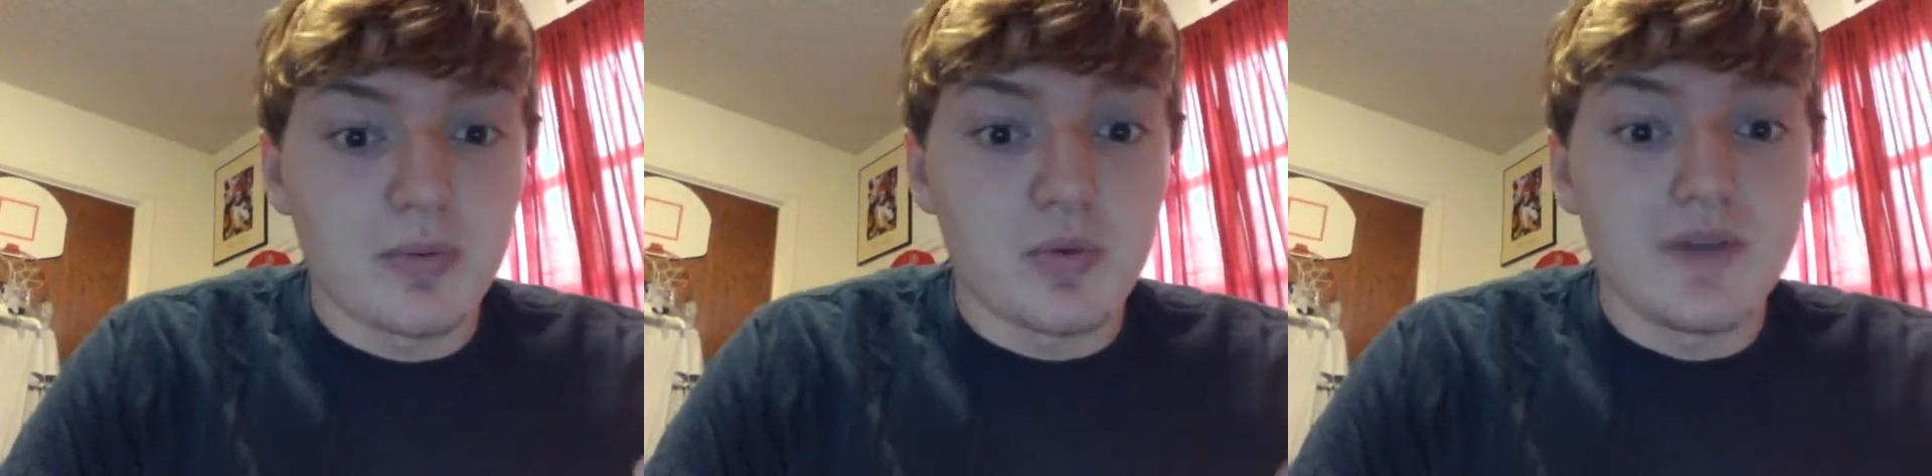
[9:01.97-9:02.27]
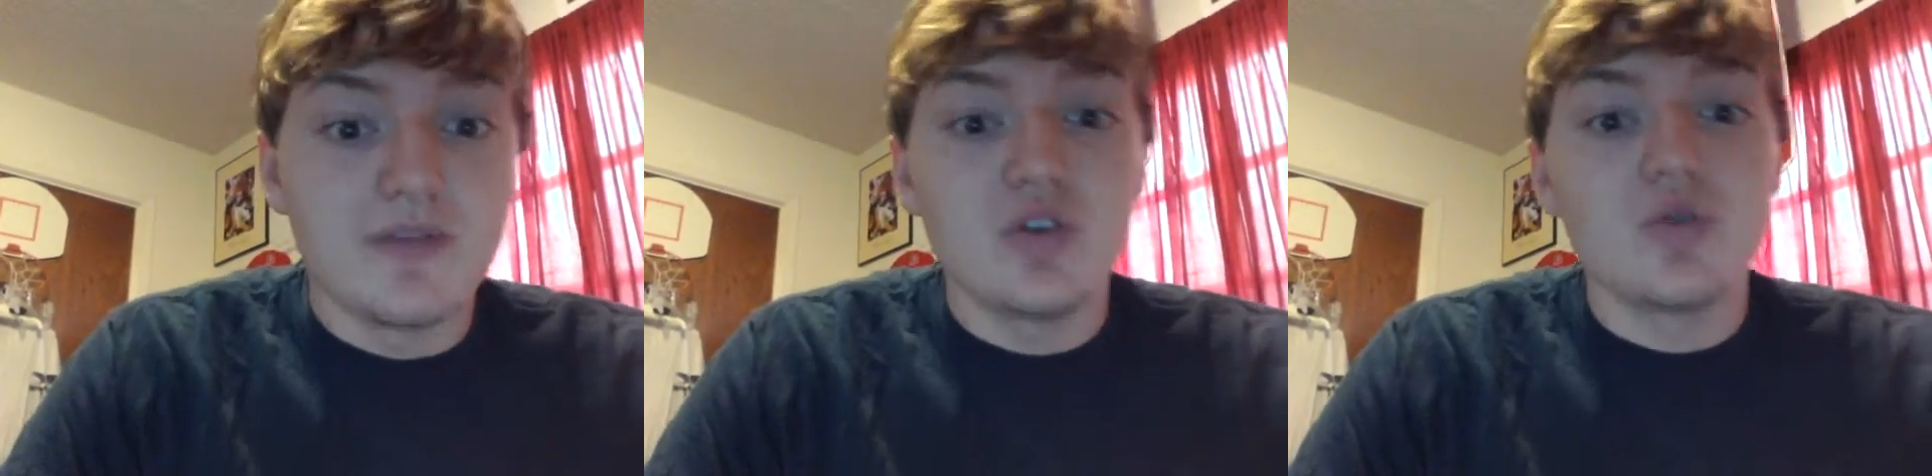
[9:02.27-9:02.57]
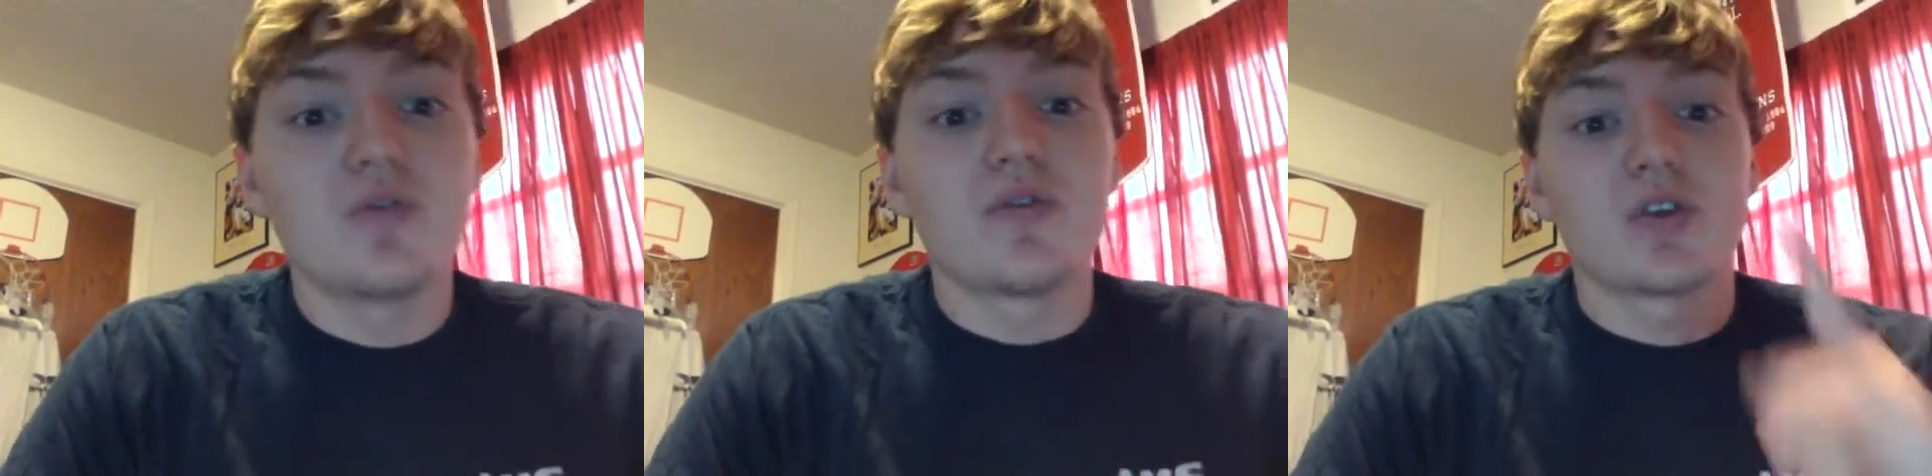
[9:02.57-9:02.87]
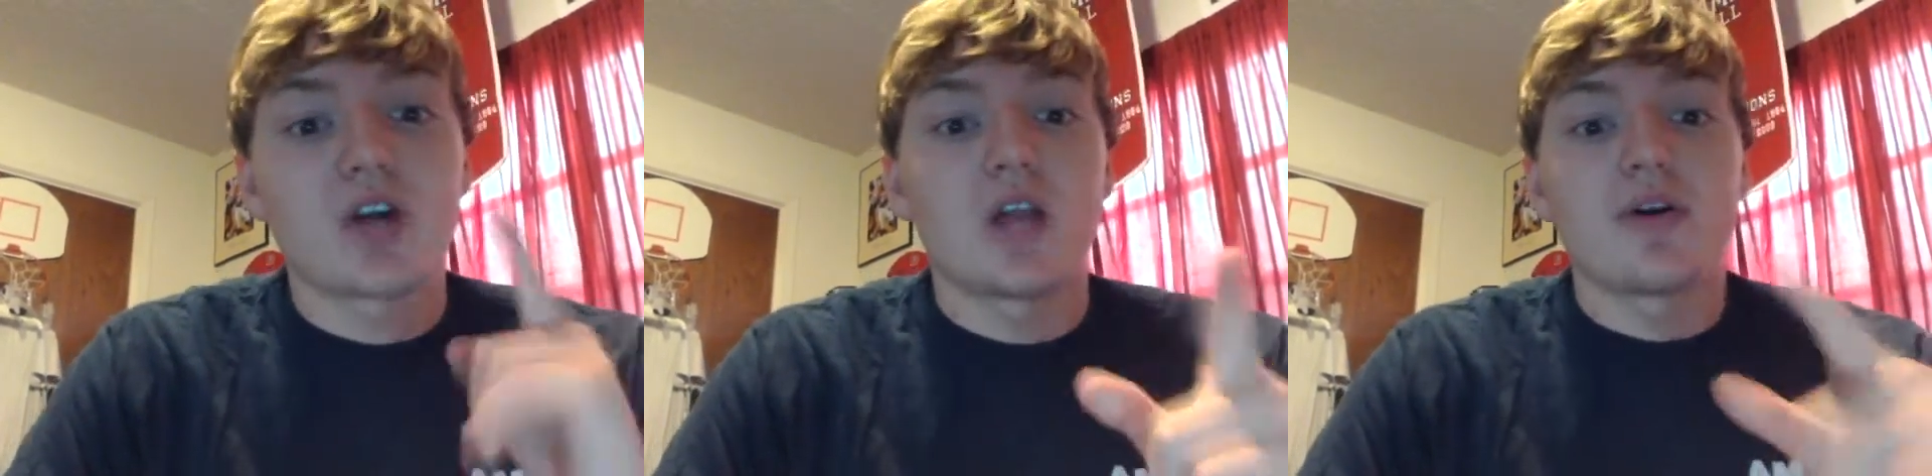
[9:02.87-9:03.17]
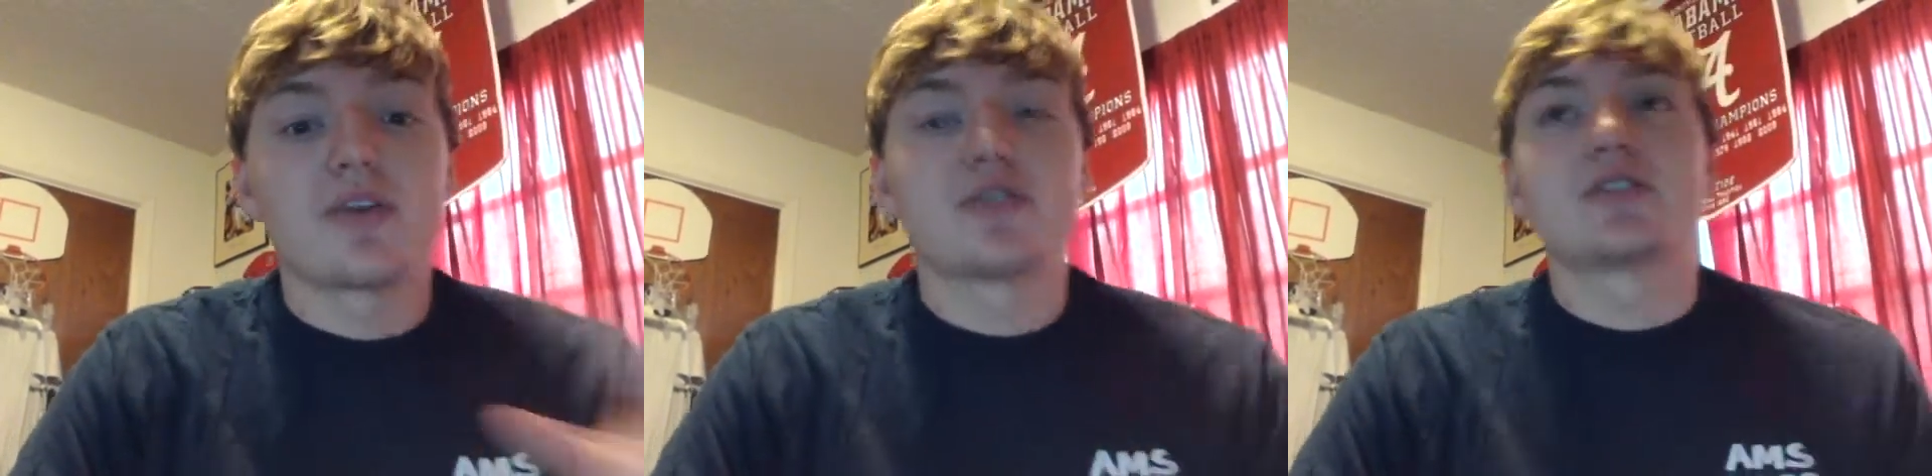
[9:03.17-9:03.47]
my preview for
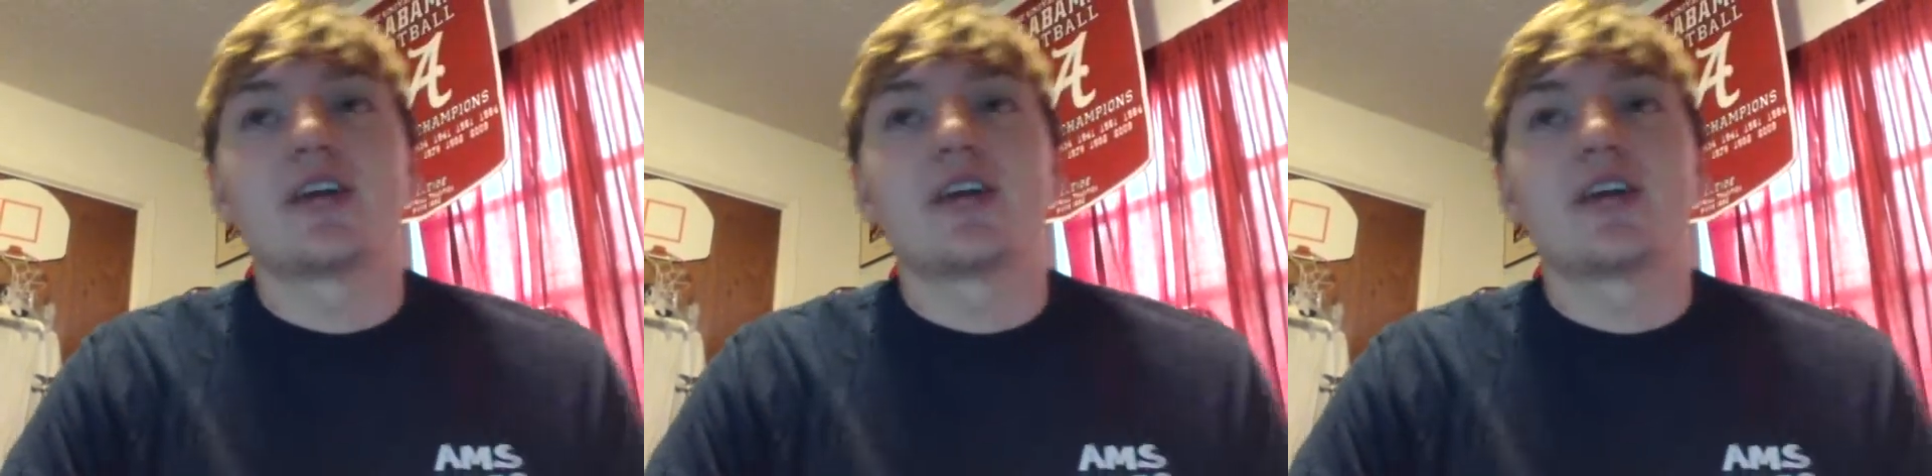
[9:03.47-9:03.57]
Colorado